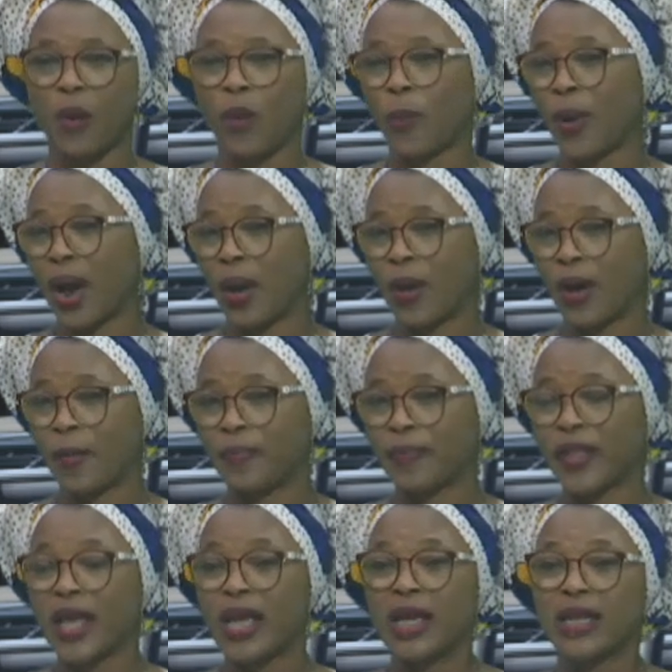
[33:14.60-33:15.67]
power
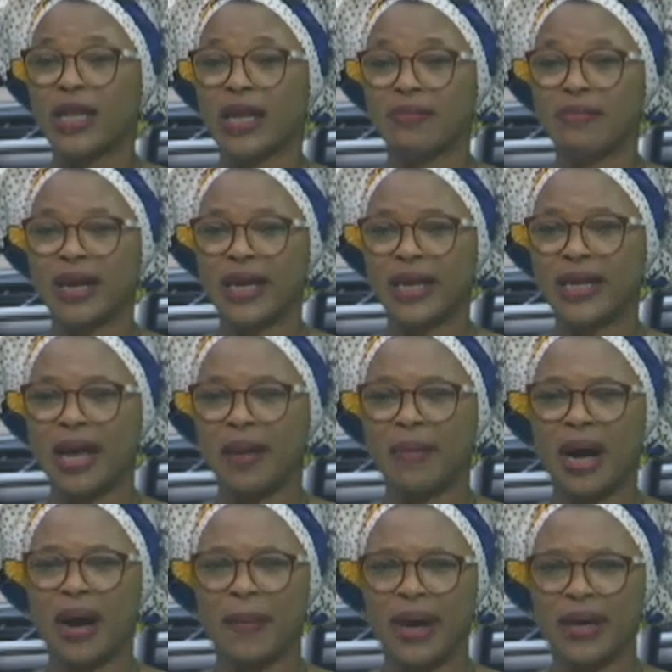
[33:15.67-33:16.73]
that made them
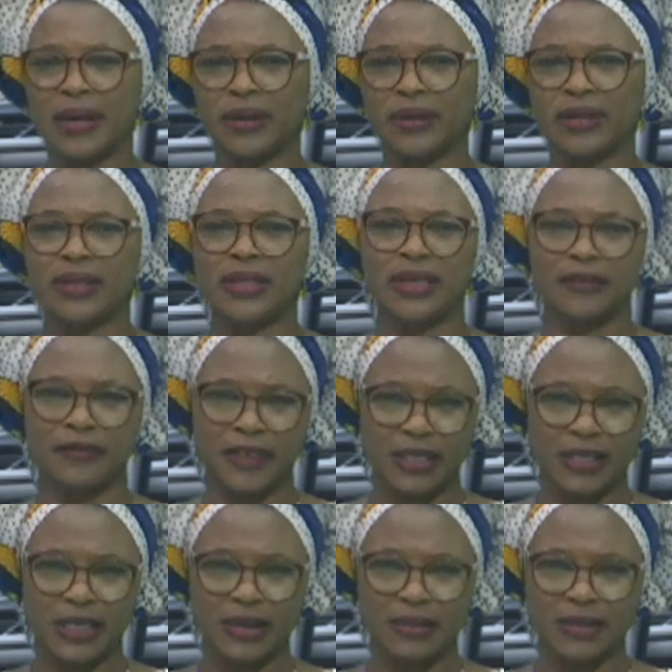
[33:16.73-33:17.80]
abandon their
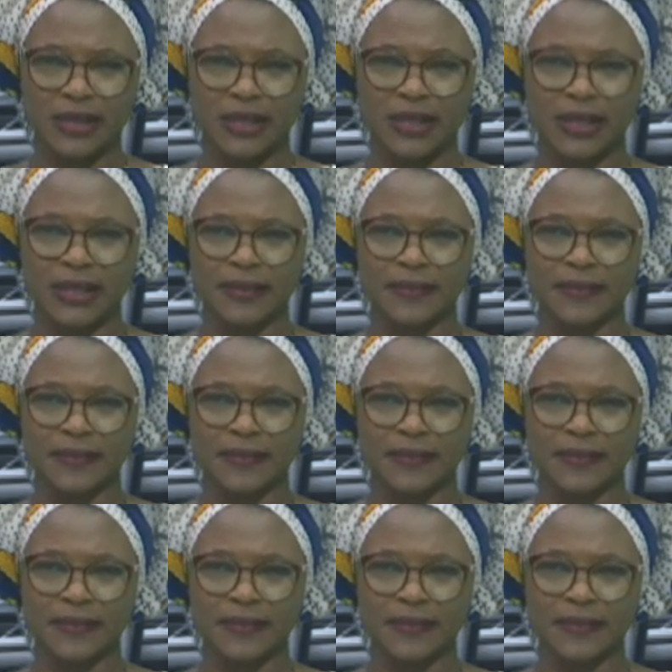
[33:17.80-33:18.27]
victims.